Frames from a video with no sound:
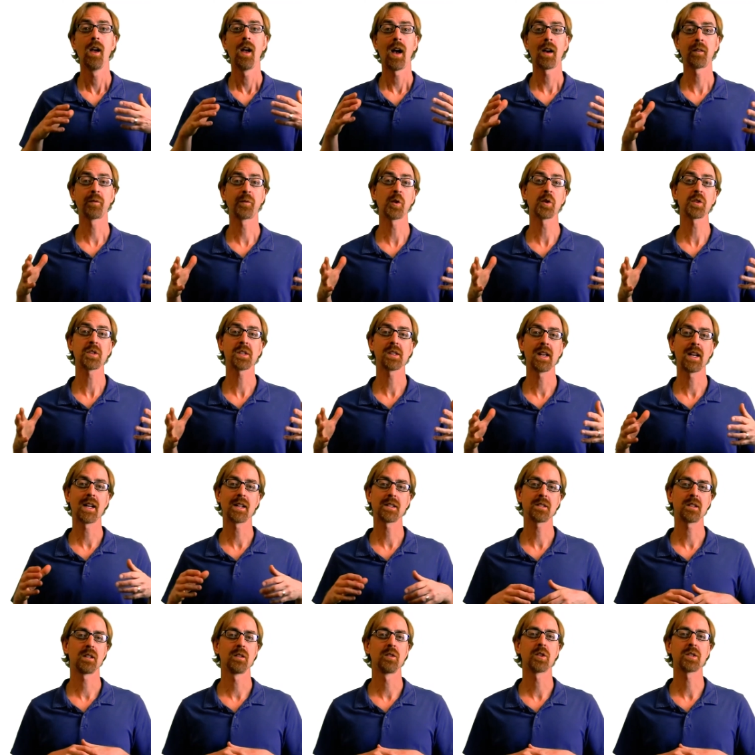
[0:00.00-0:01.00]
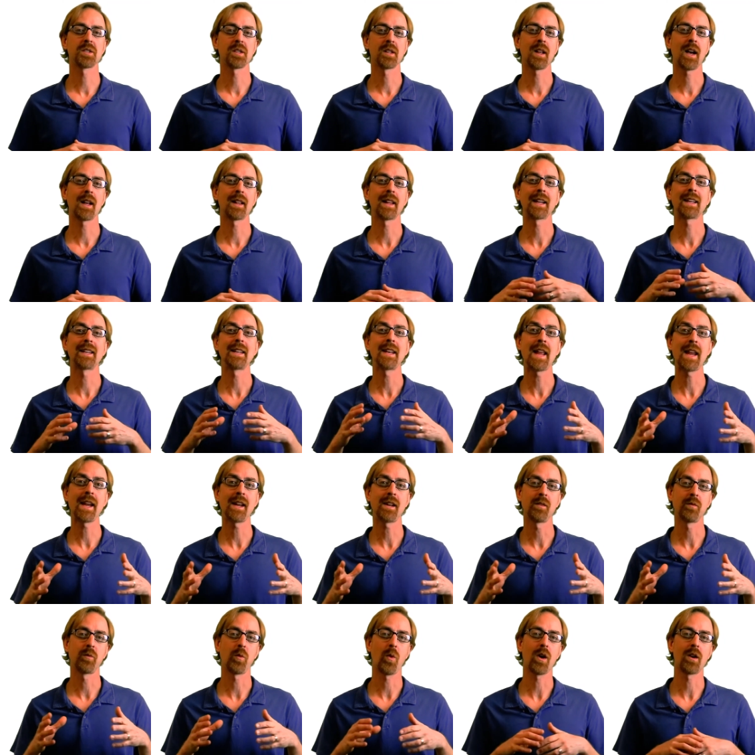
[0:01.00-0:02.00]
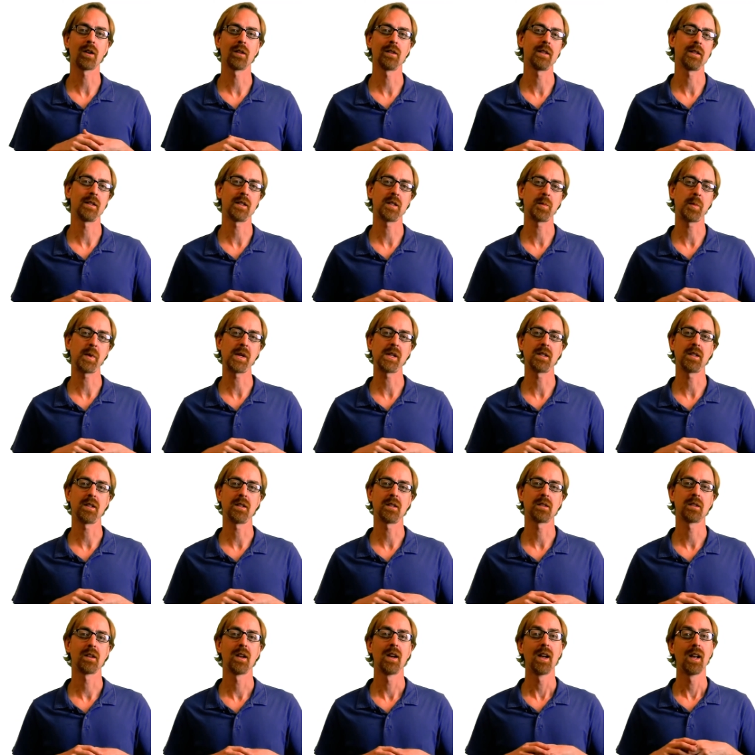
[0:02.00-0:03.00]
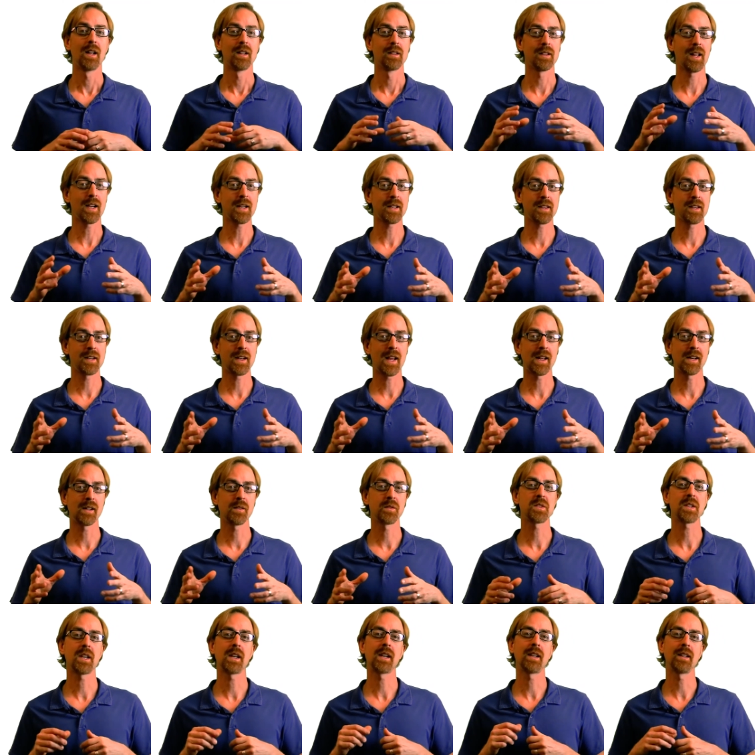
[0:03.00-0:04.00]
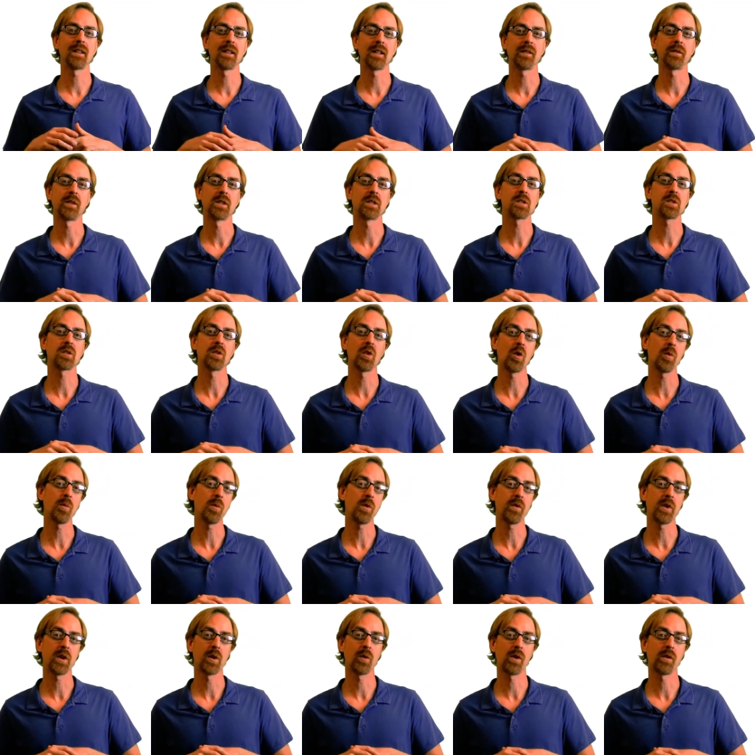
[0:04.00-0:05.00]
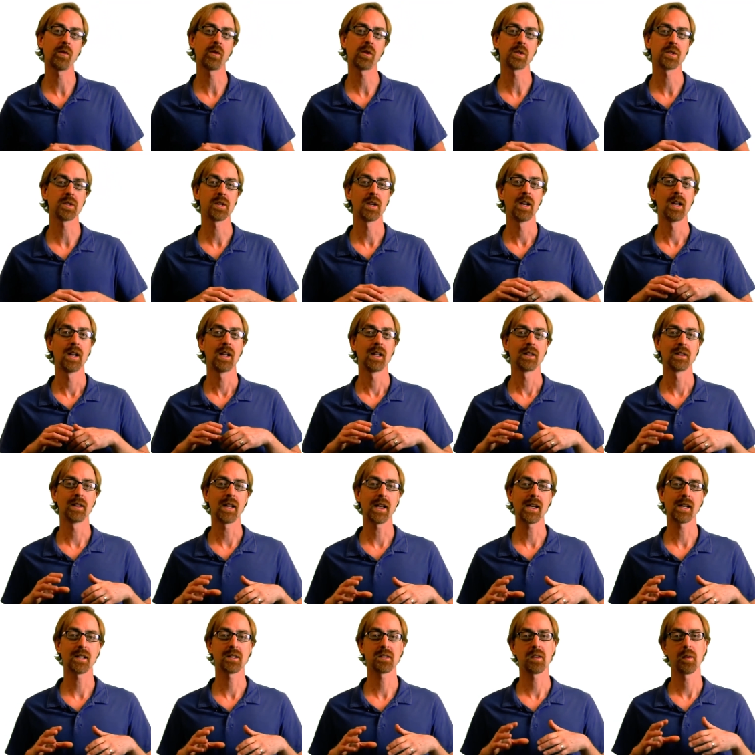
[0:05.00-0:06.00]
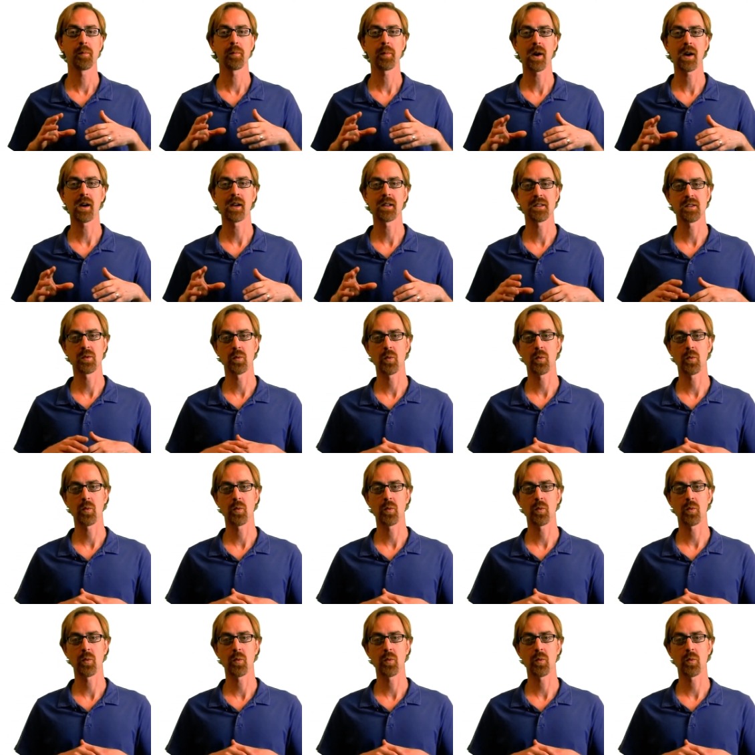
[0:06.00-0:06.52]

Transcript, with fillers: At first glance, it looks a lot like native water lily species. Like the natives, it can live in slow-moving rivers, lakes, ponds, and